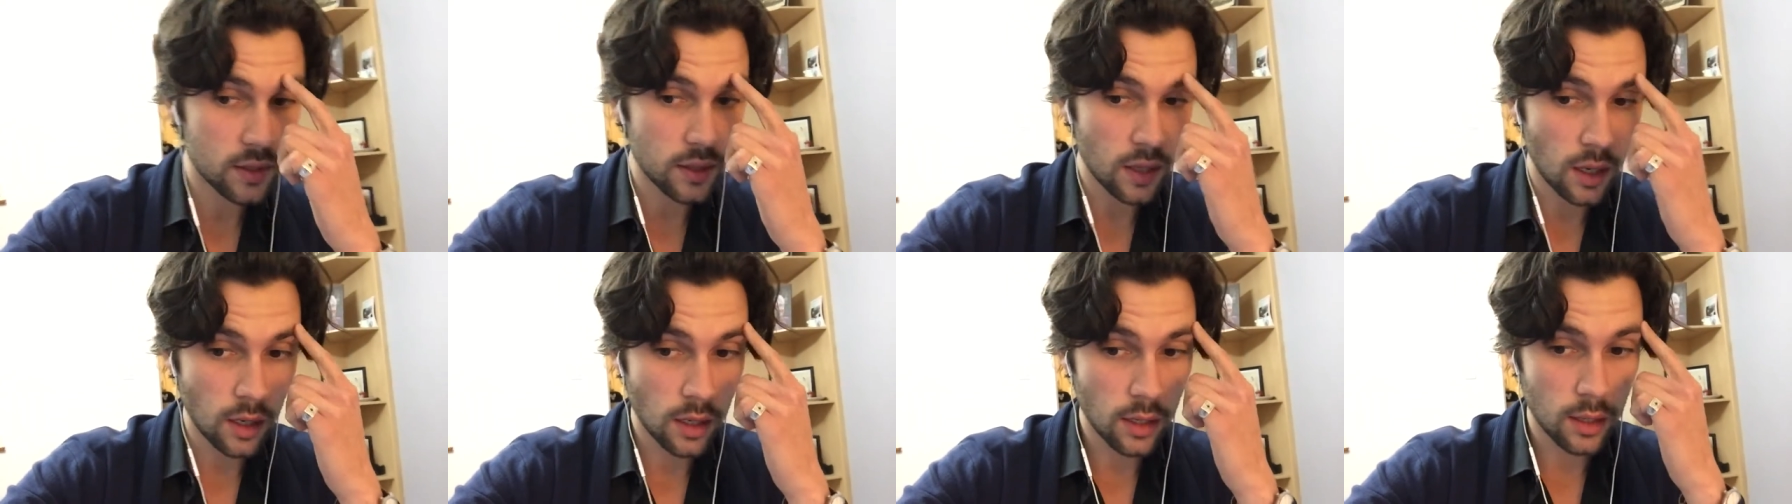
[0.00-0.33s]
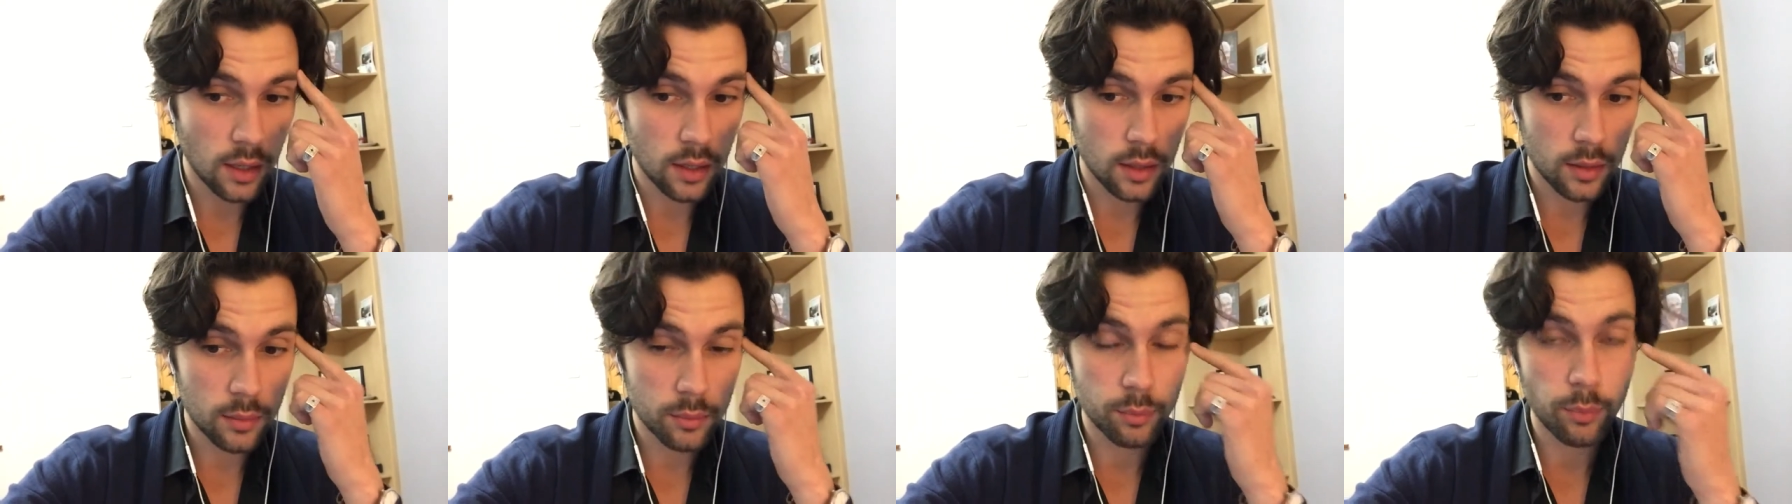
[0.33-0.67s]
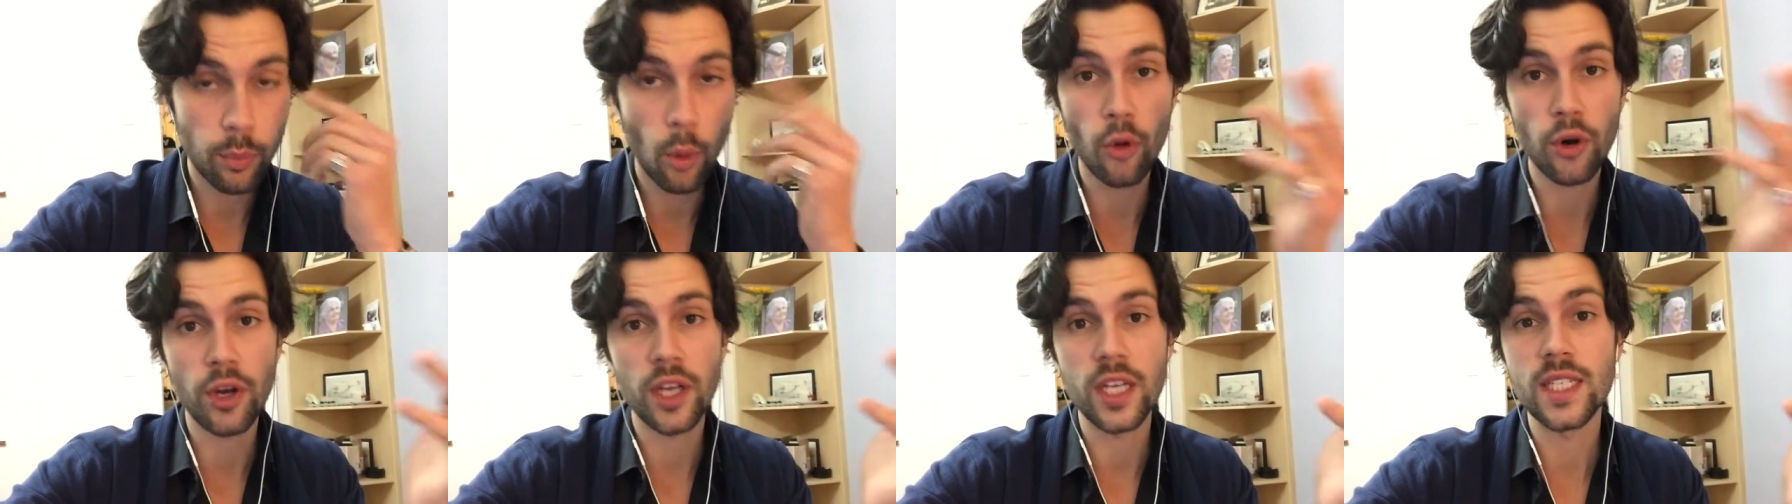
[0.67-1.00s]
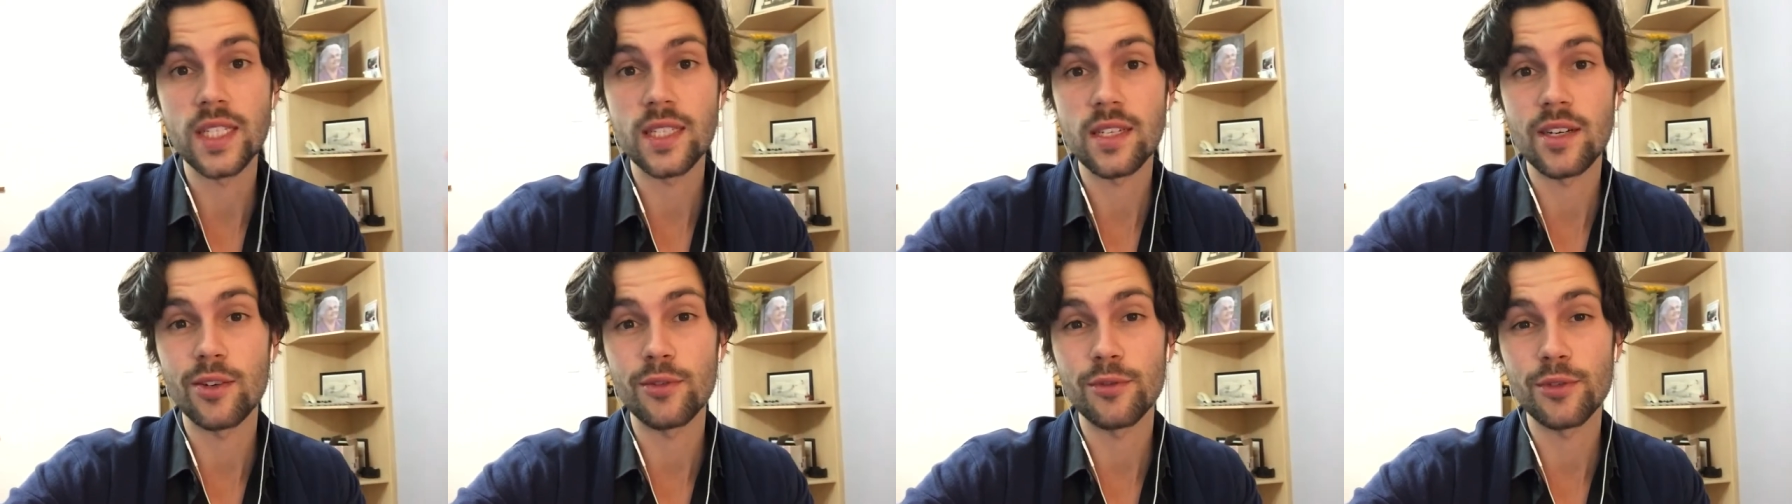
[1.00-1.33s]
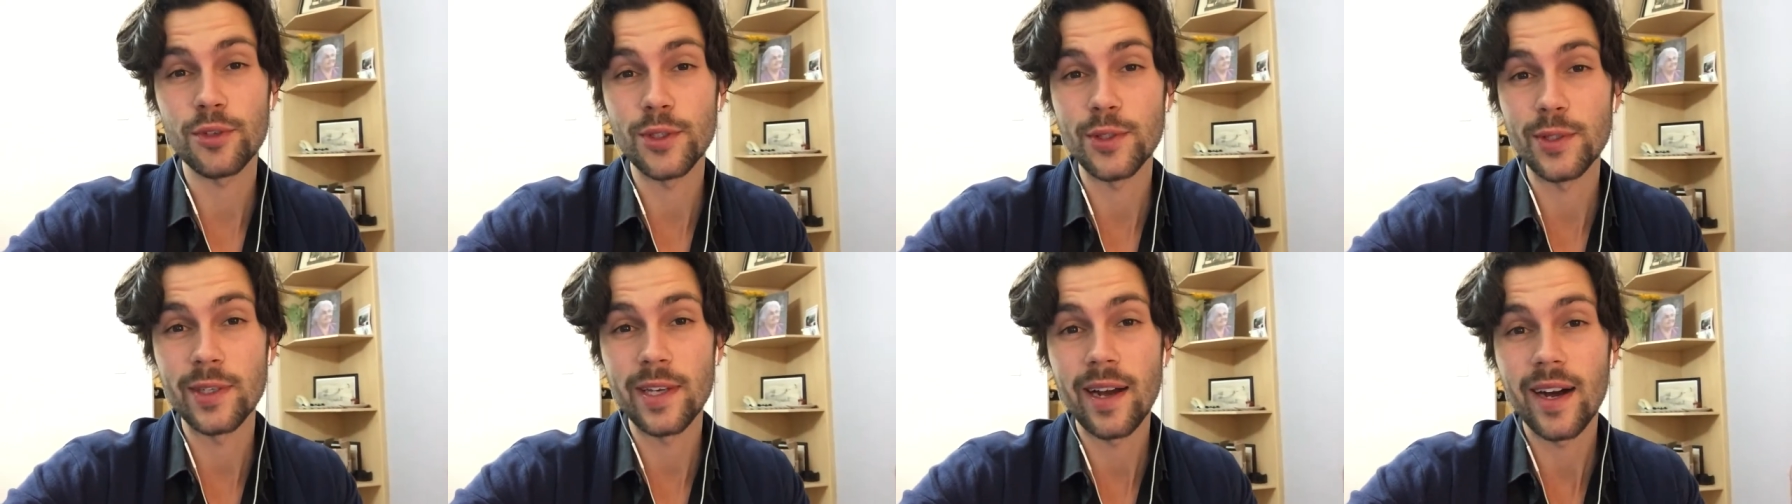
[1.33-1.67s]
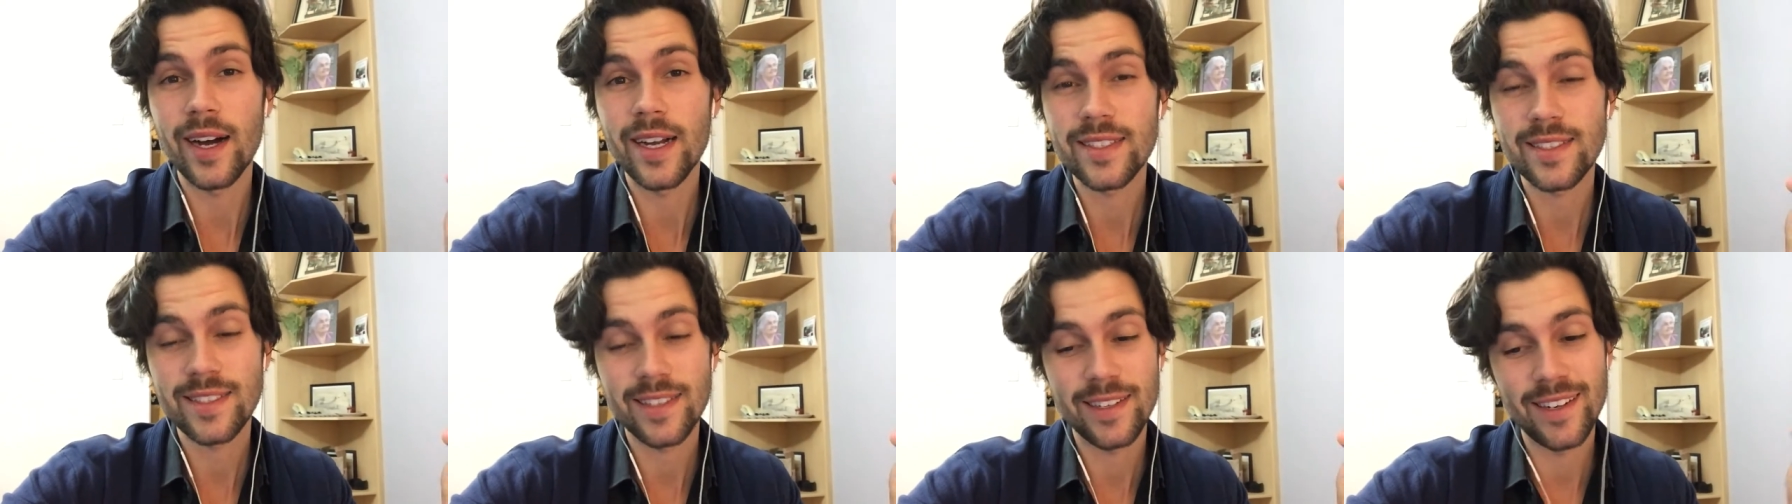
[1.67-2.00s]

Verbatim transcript: uh, boring as hell for you guys.